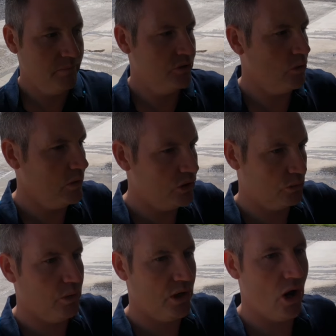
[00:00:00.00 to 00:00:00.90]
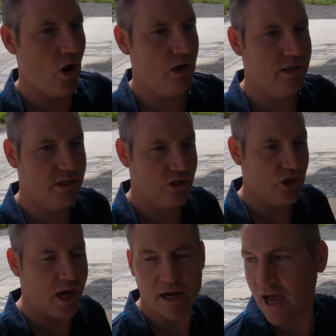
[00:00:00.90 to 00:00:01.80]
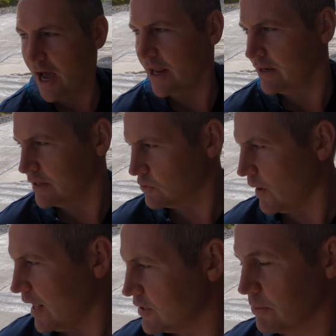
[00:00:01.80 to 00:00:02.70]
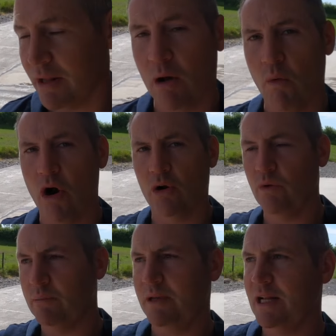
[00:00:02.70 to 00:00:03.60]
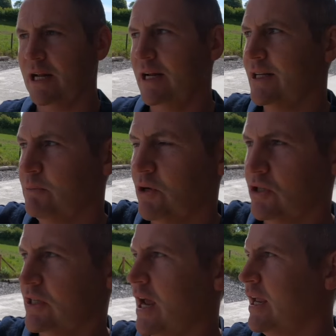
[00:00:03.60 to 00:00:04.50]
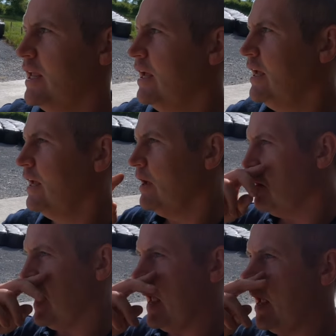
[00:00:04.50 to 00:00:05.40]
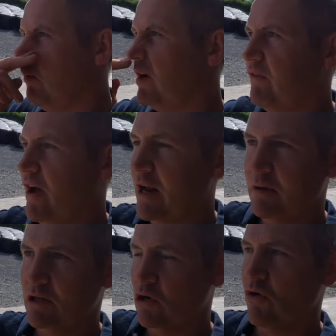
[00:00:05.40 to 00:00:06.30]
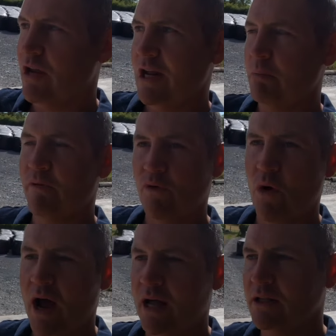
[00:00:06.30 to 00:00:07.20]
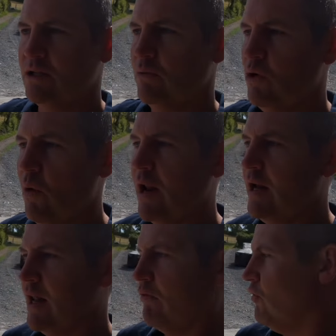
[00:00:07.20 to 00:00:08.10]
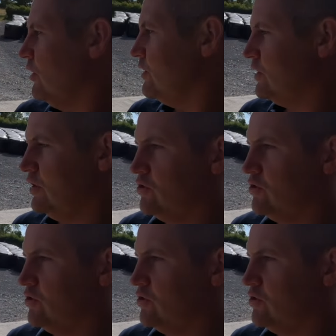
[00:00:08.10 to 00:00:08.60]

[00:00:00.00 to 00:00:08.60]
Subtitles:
So we just put it all into the shed, and as well, some of that water wouldn't be the cleanest because the tank would have had slurry in it beforehand, so we don't want any of that running to the